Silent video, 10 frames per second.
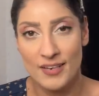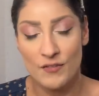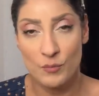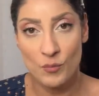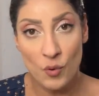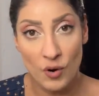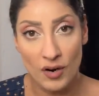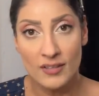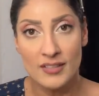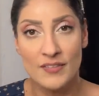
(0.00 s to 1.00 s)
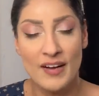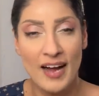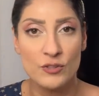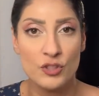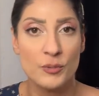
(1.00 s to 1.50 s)
for more of
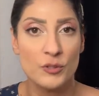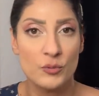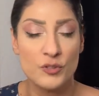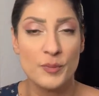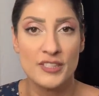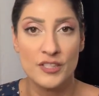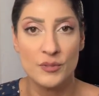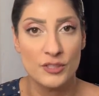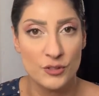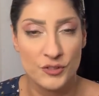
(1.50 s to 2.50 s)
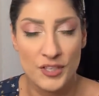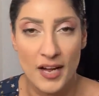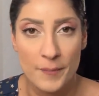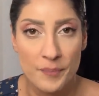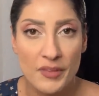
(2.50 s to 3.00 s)
how Jupiter will speak to you in your
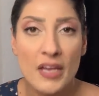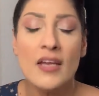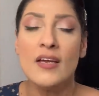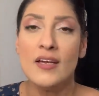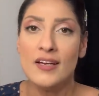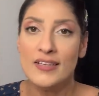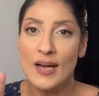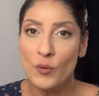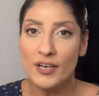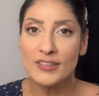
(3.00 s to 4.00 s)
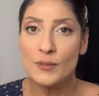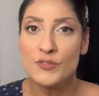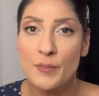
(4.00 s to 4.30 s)
sign. Now, where it comes to